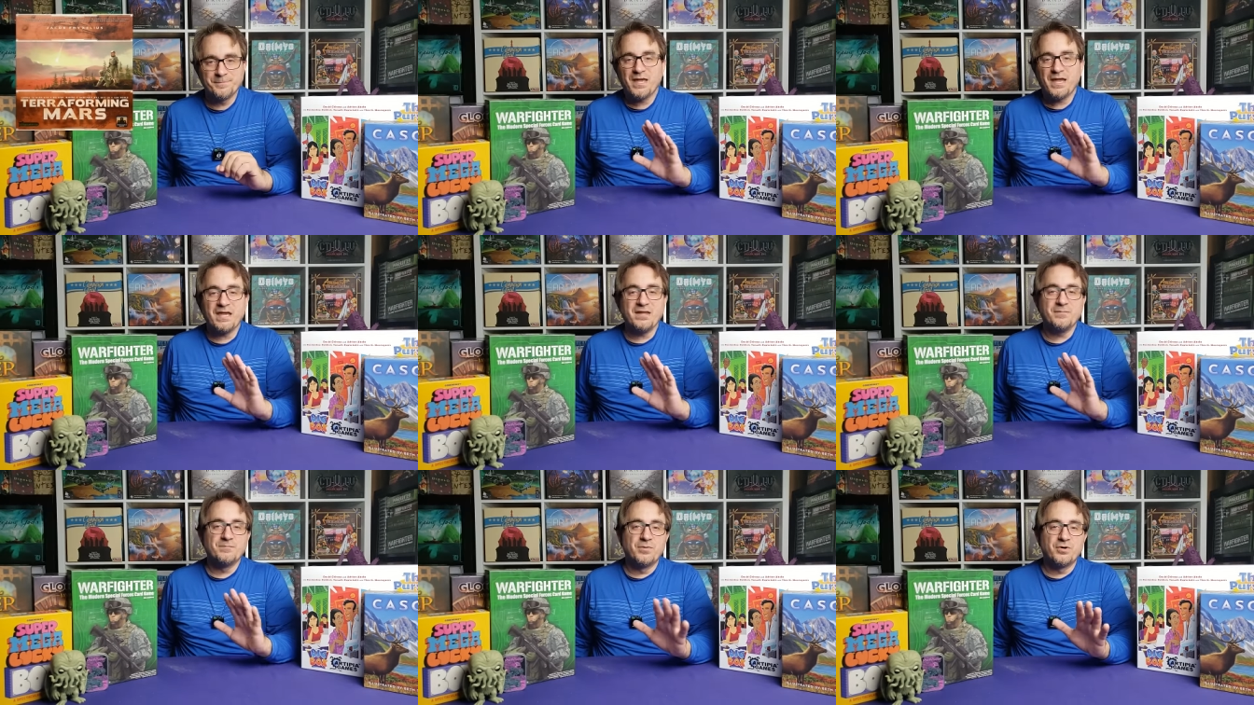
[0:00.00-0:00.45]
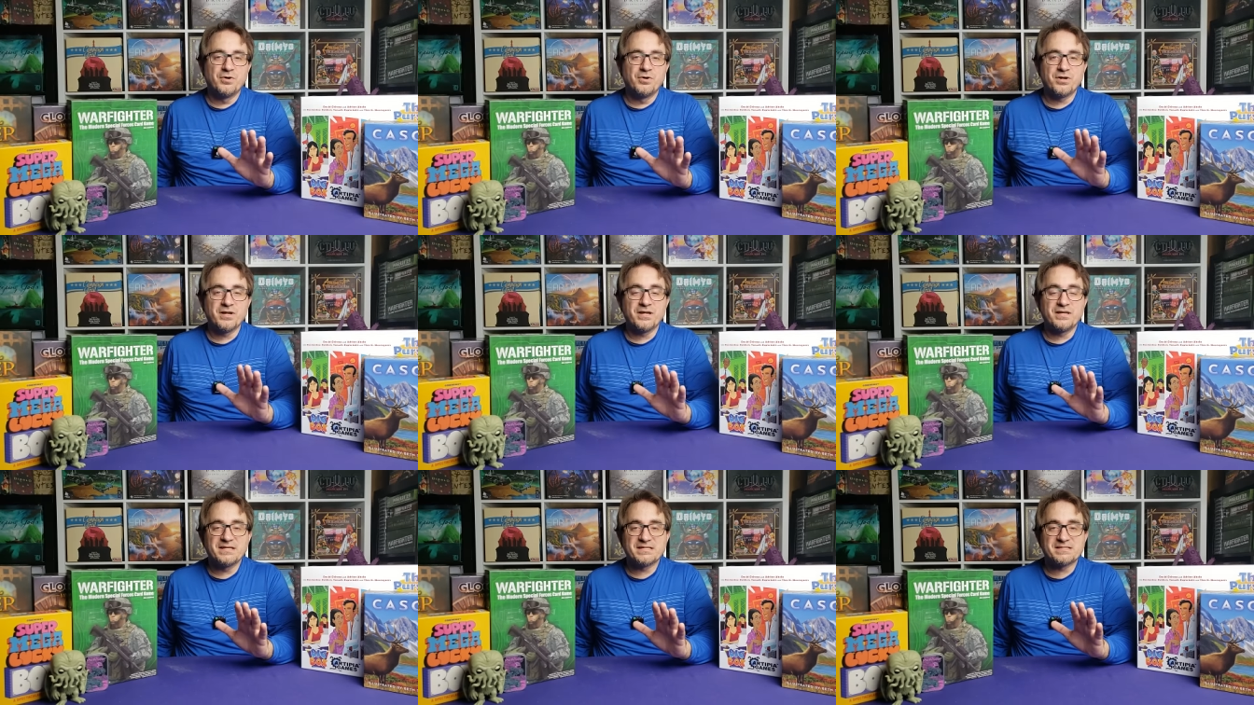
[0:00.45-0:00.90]
and
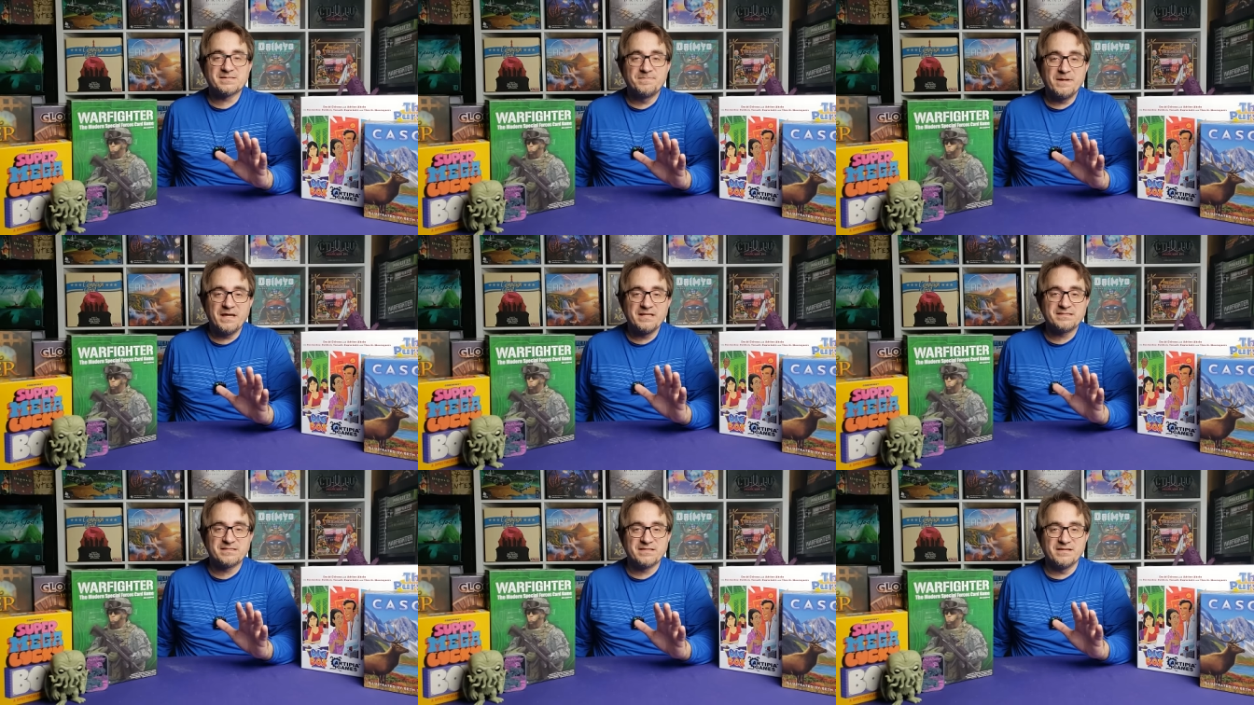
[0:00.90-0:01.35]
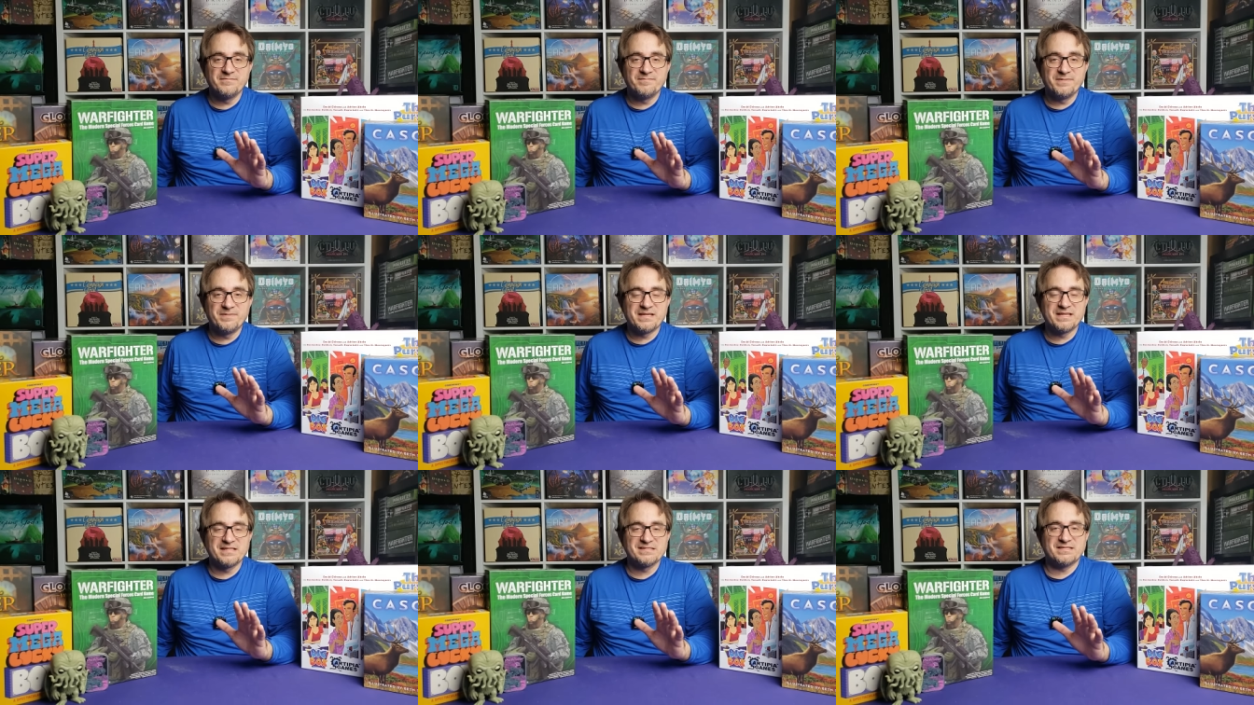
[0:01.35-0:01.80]
more inexpensive
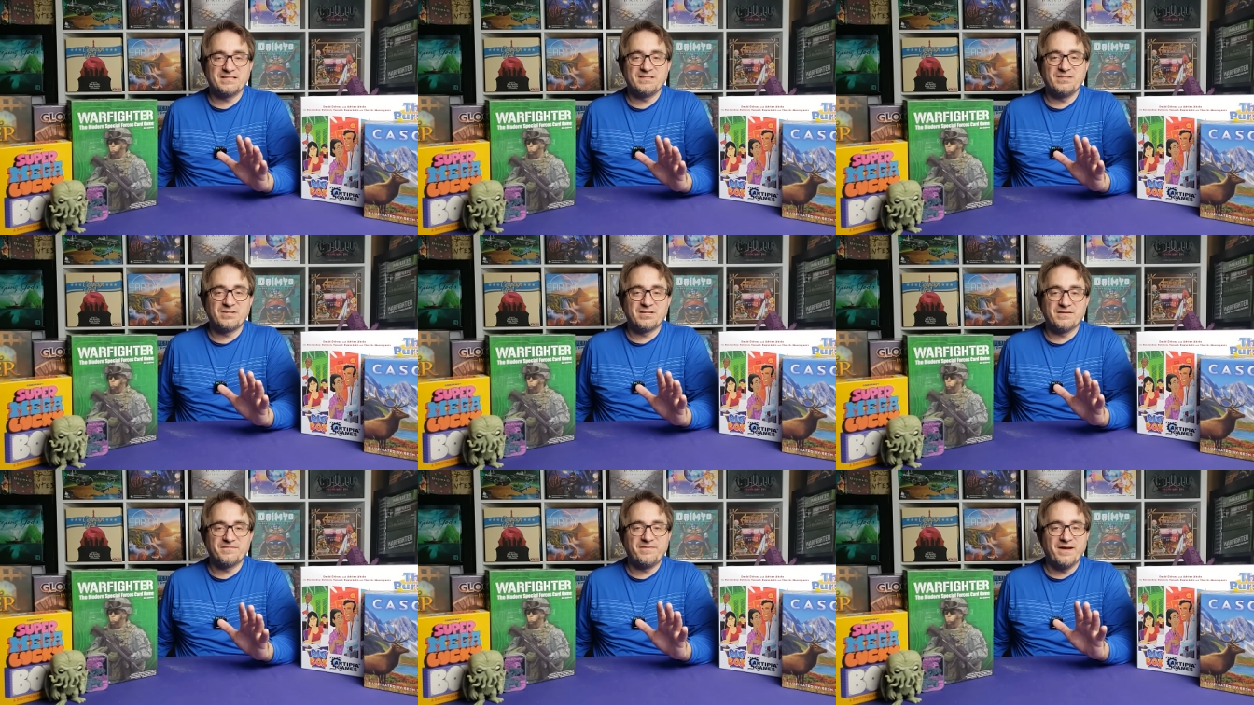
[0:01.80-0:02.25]
because you can